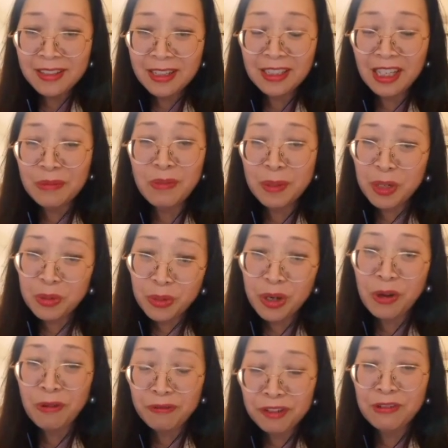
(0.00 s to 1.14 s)
the team member
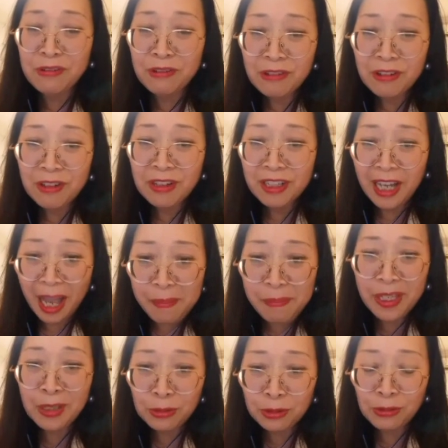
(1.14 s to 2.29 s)
will feel
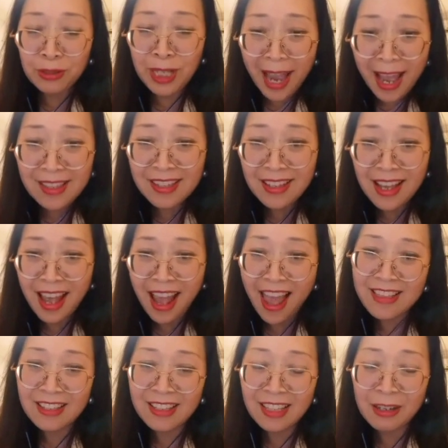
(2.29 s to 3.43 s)
happy to do that,
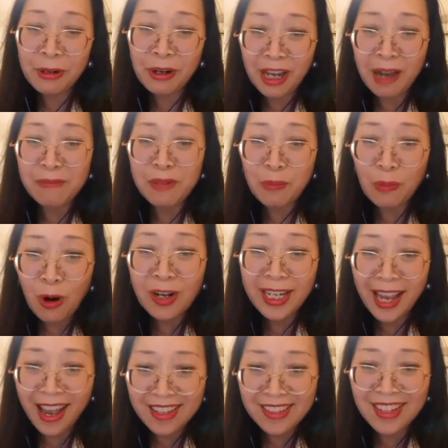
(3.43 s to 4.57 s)
and it will come
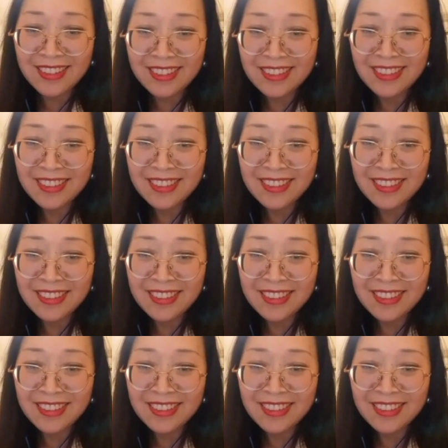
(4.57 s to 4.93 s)
more Kaizen.